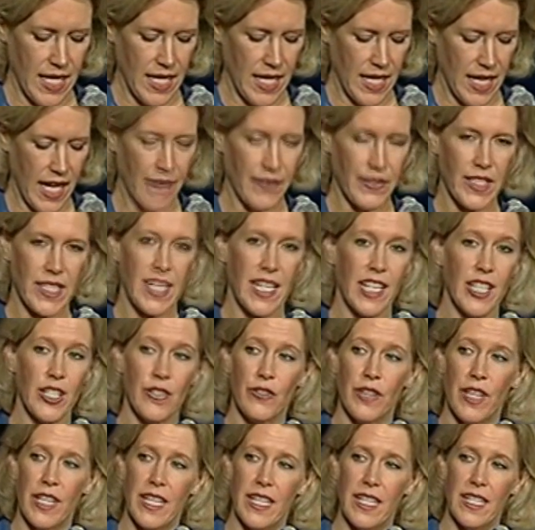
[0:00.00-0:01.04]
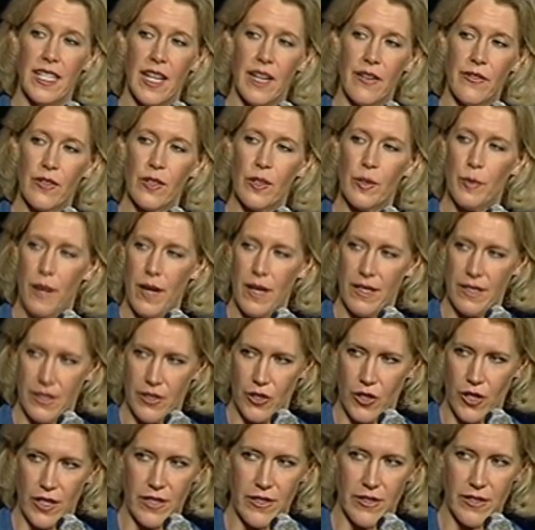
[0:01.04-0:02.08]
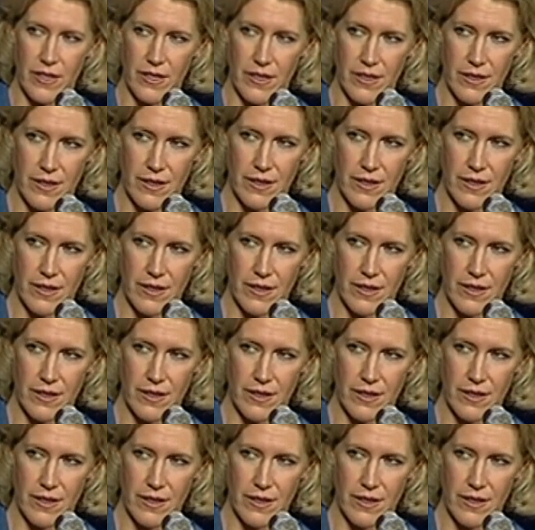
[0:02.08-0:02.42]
I have to tell you that he never apologized.